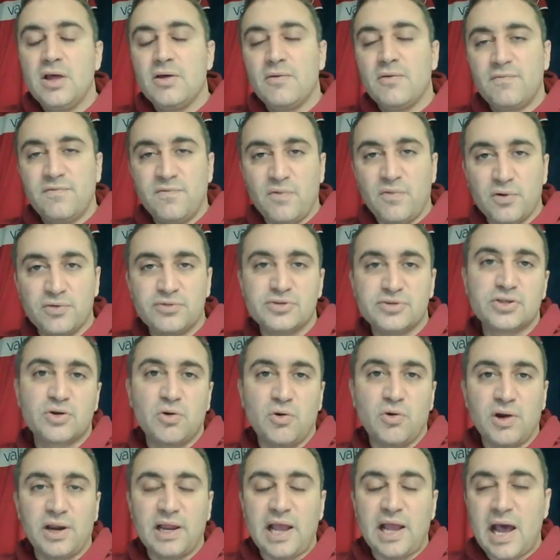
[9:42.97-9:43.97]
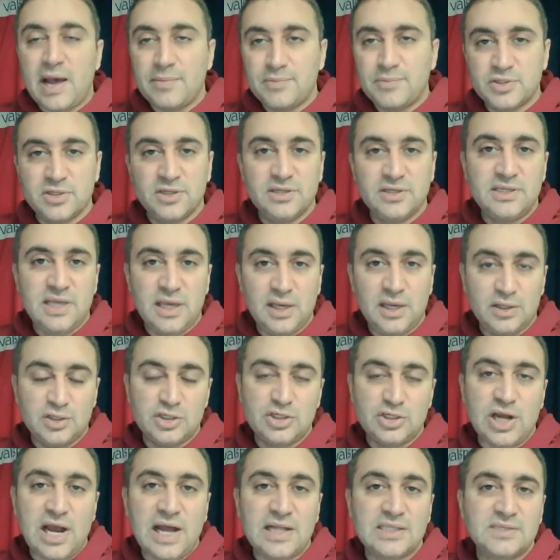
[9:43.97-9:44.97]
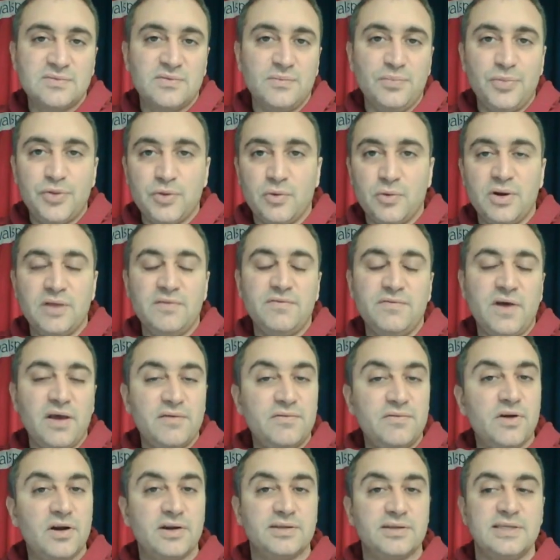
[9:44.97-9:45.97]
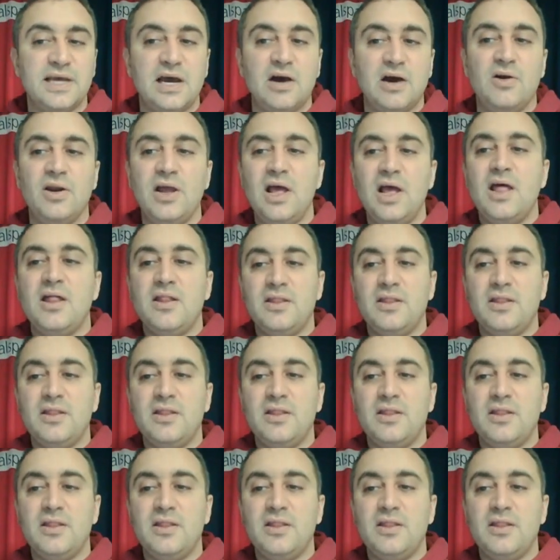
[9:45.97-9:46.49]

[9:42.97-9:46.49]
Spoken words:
fourth scoring option, taking shots from 25 yards out,